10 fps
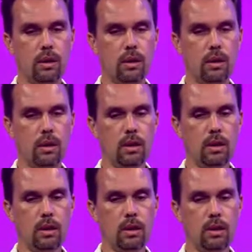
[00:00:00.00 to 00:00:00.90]

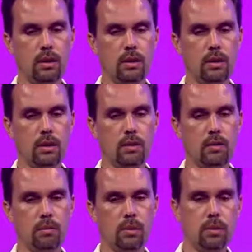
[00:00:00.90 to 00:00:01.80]

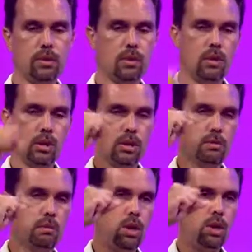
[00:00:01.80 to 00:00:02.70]
a
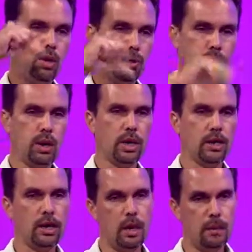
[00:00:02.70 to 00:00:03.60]
small group trying
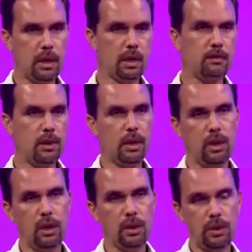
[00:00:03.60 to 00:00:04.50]
to dominate a very
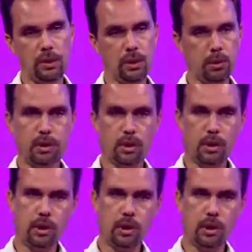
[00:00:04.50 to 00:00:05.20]
large group,